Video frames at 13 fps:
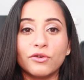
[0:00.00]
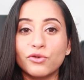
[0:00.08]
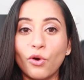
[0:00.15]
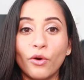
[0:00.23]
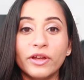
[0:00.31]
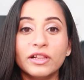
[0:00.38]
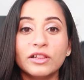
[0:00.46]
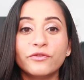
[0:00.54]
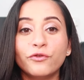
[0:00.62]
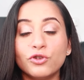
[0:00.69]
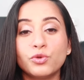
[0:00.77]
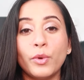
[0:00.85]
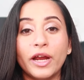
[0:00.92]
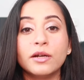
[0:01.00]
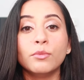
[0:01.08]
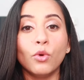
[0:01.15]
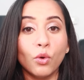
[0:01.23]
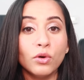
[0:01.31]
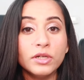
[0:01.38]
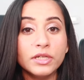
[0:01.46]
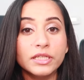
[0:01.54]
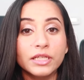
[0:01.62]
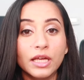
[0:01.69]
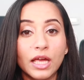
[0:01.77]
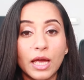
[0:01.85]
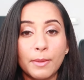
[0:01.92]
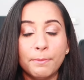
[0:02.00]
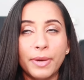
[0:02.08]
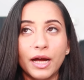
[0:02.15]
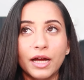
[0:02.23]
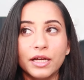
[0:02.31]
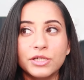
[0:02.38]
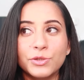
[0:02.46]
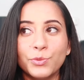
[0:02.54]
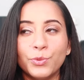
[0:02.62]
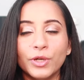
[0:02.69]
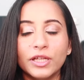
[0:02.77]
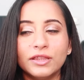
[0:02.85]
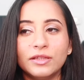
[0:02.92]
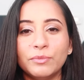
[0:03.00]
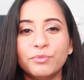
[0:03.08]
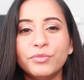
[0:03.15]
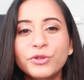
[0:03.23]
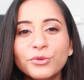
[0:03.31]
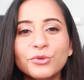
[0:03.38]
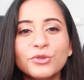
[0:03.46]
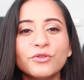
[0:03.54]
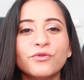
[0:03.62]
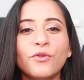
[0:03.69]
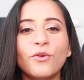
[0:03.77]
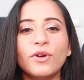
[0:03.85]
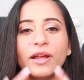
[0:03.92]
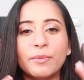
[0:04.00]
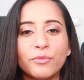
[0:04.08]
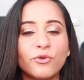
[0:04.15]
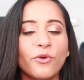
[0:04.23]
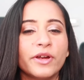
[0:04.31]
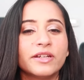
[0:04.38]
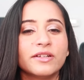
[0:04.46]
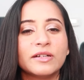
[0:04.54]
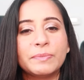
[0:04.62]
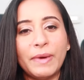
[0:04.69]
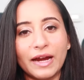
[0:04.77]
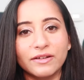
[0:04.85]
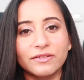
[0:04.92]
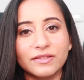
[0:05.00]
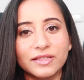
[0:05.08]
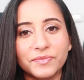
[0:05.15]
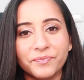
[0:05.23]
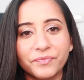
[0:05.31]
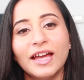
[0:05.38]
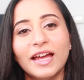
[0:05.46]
royal footwear molds, but with the beautiful embroidered patterns.